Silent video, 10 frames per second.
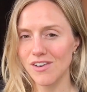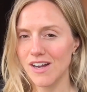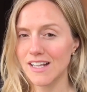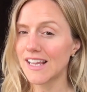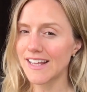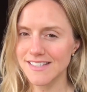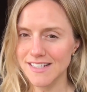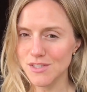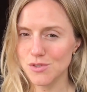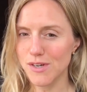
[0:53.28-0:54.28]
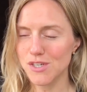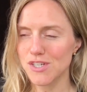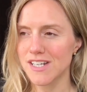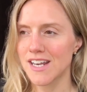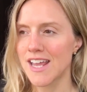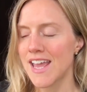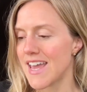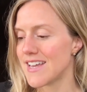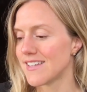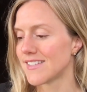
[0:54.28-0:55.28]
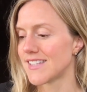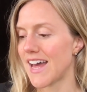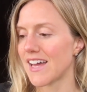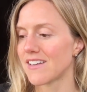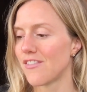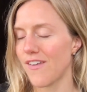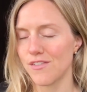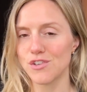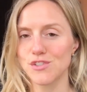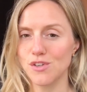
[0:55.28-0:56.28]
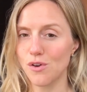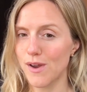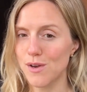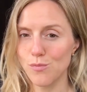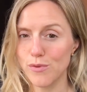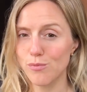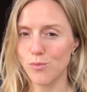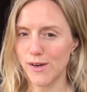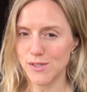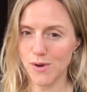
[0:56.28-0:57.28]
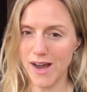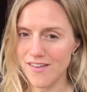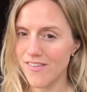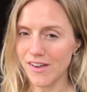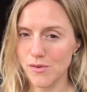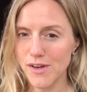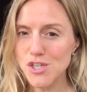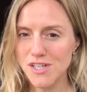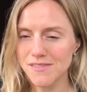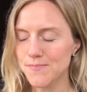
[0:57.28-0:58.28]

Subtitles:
A classic situation is that founders go in with way too high valuation,